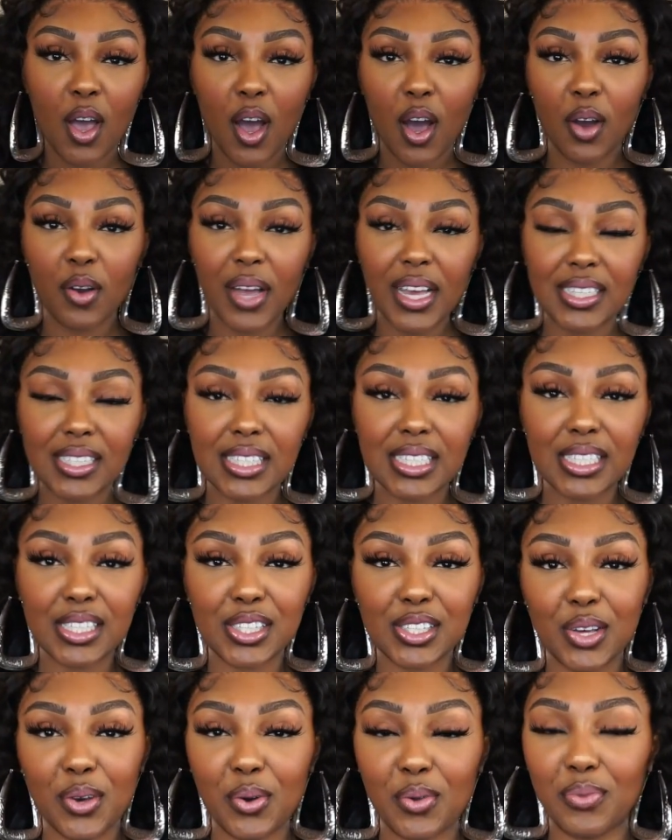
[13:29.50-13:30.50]
Okay sis,
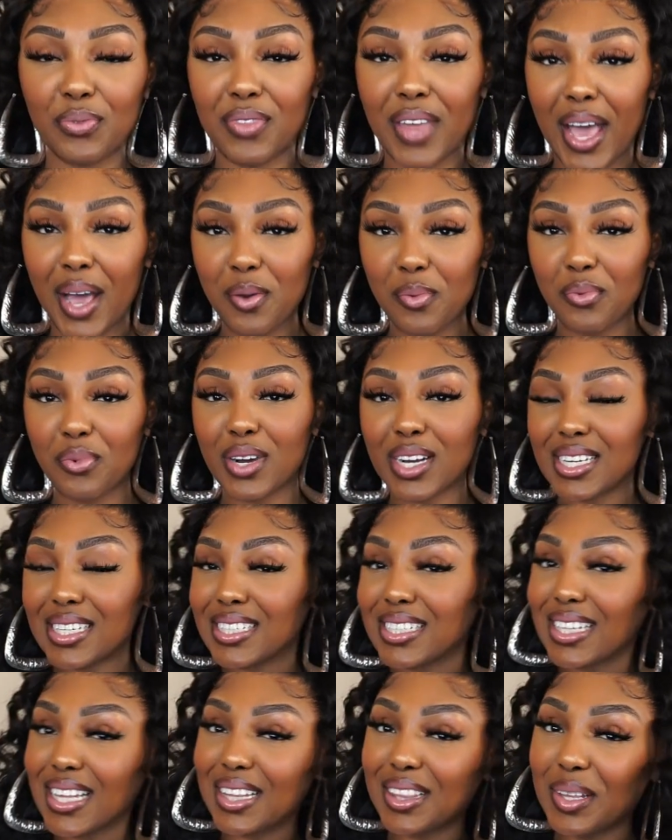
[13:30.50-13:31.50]
so that
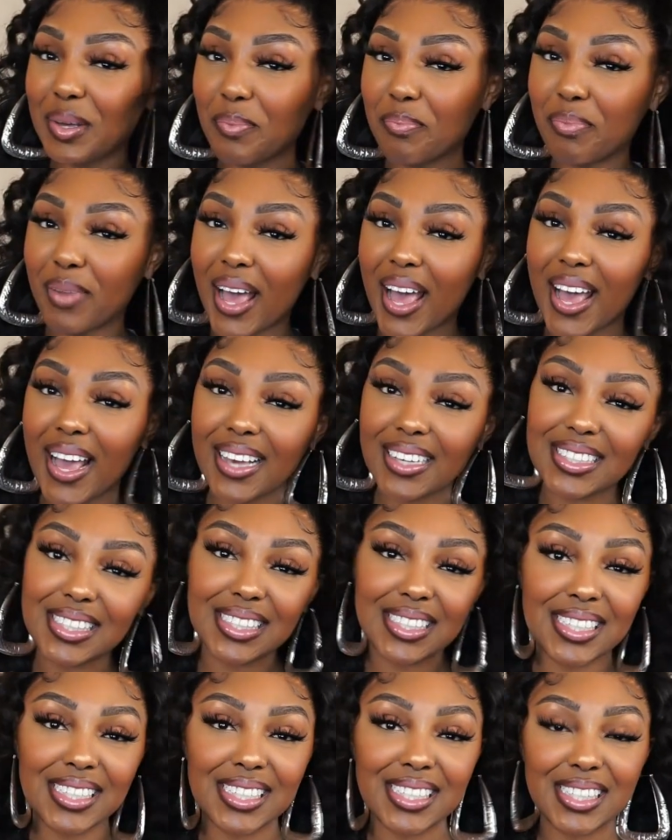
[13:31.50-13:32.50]
was the back,
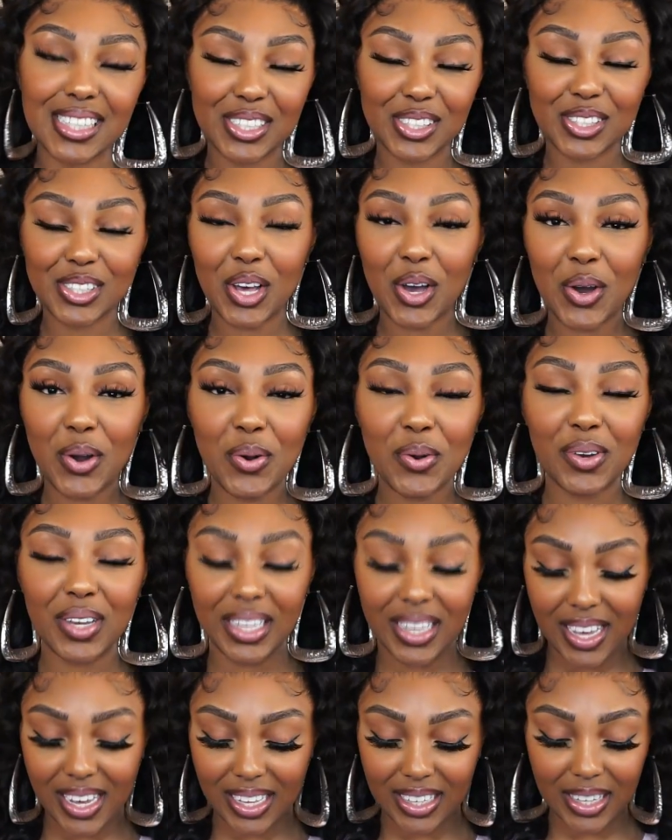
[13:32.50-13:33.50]
sis. So
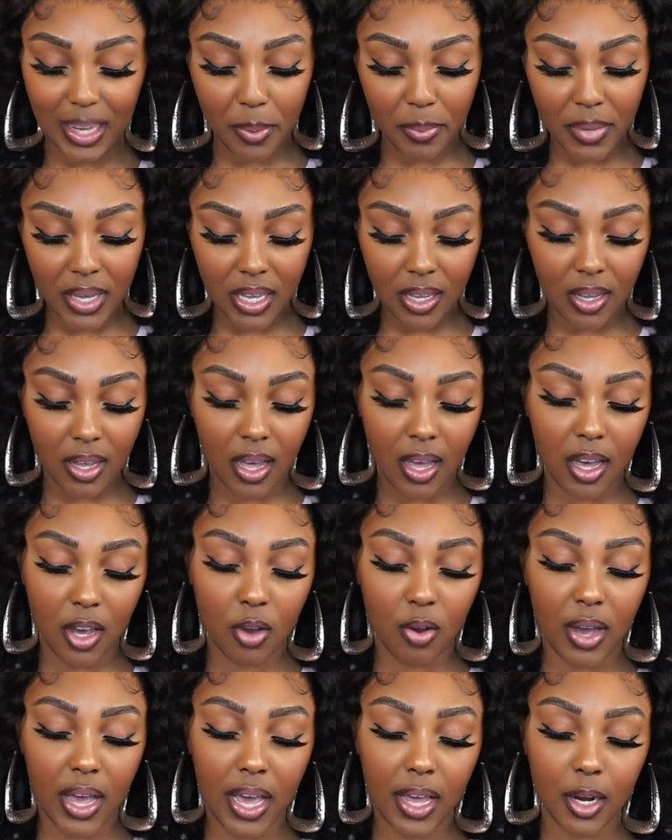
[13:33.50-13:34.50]
yeah, let me
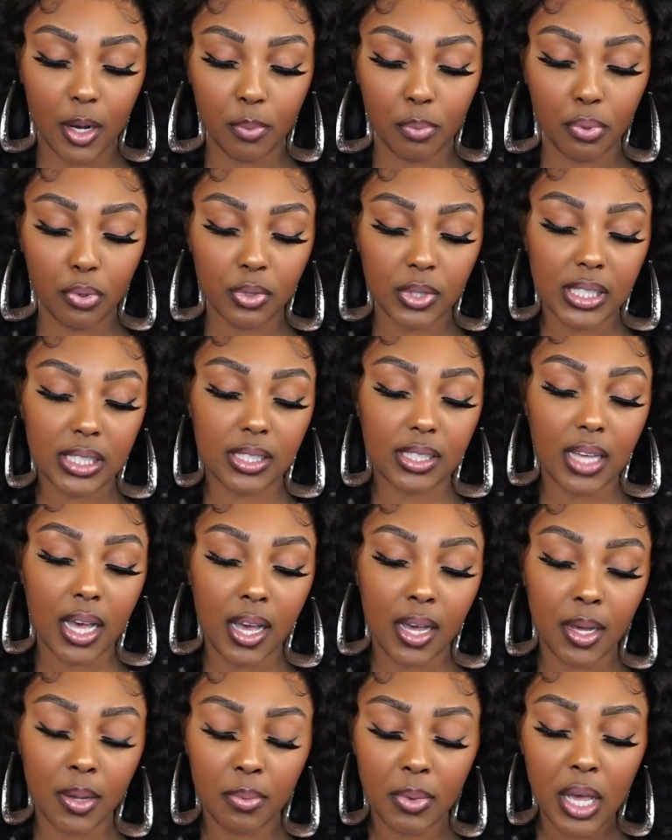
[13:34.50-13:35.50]
go ahead and pull this
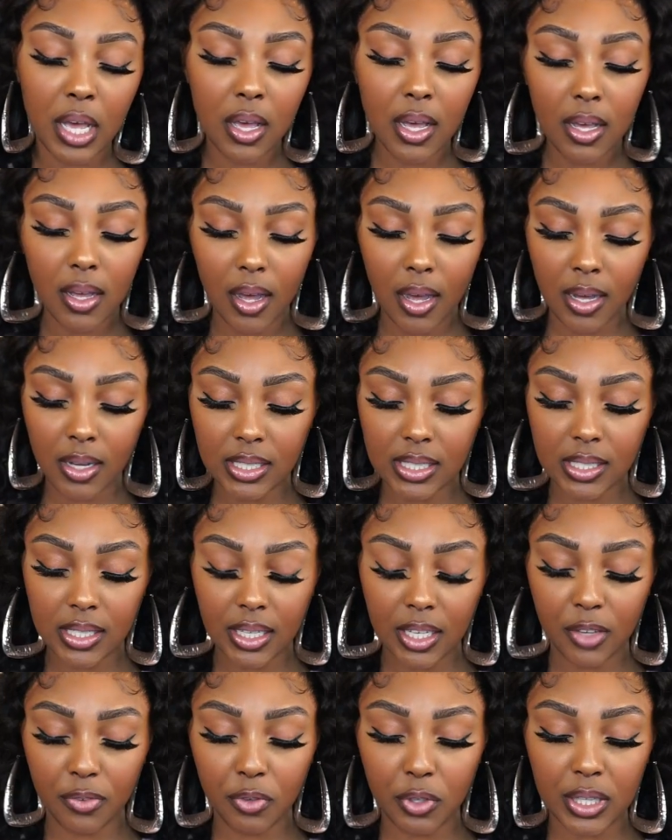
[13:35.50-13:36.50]
up to
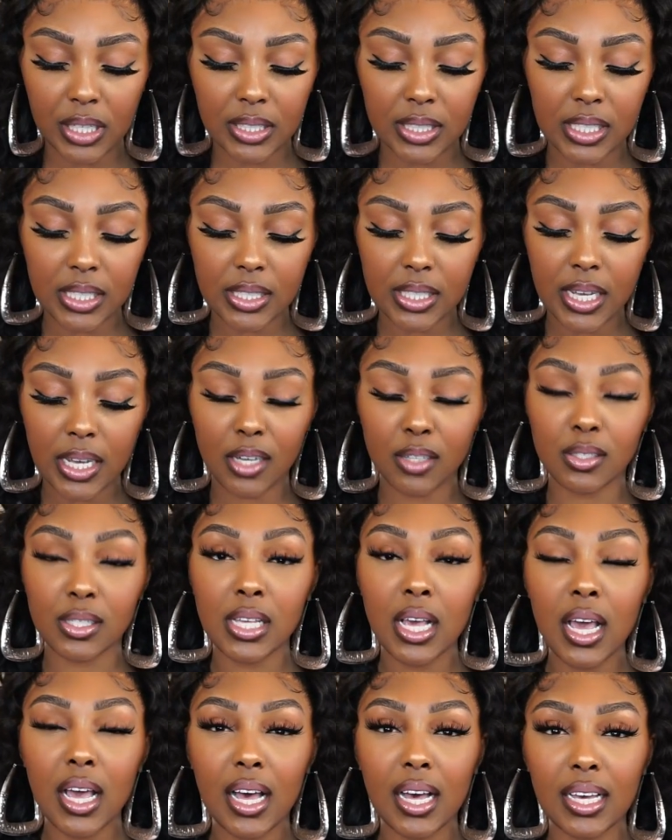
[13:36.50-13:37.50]
give you the details.
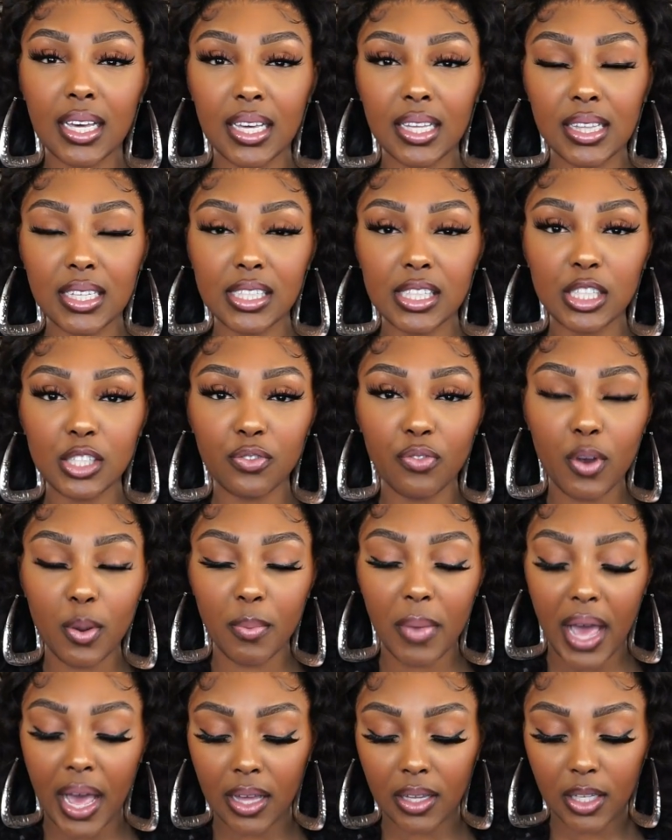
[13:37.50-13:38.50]
Again, this is
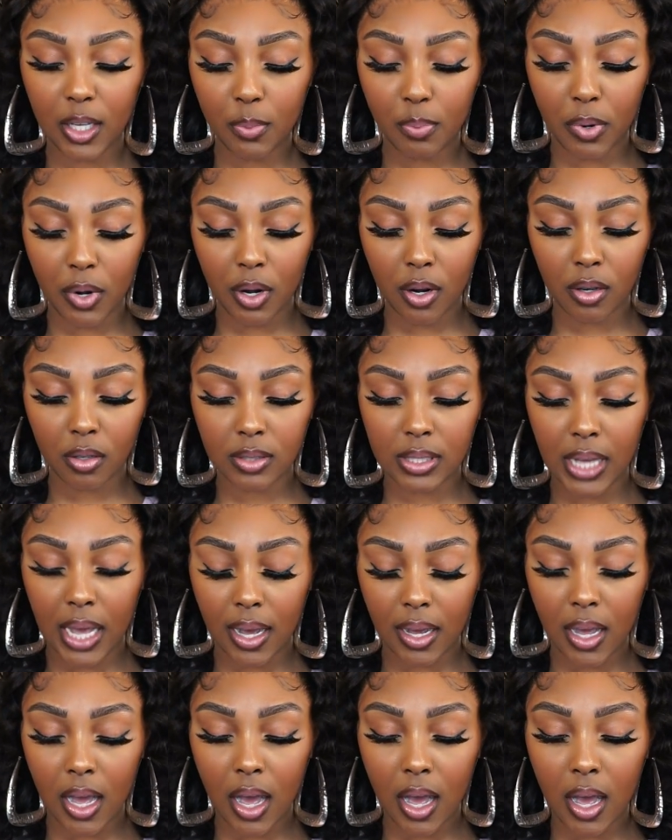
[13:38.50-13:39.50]
from
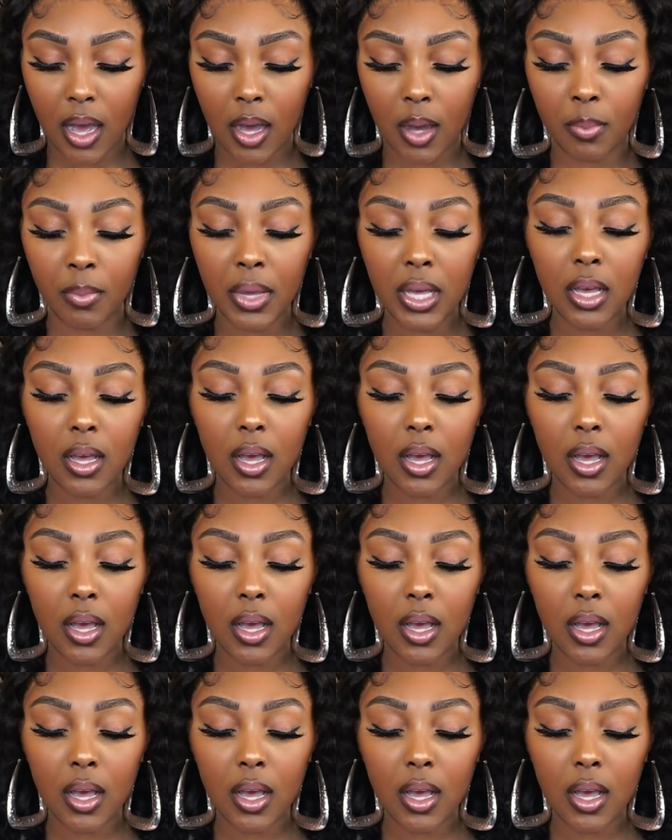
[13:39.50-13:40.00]
Alipearl.com.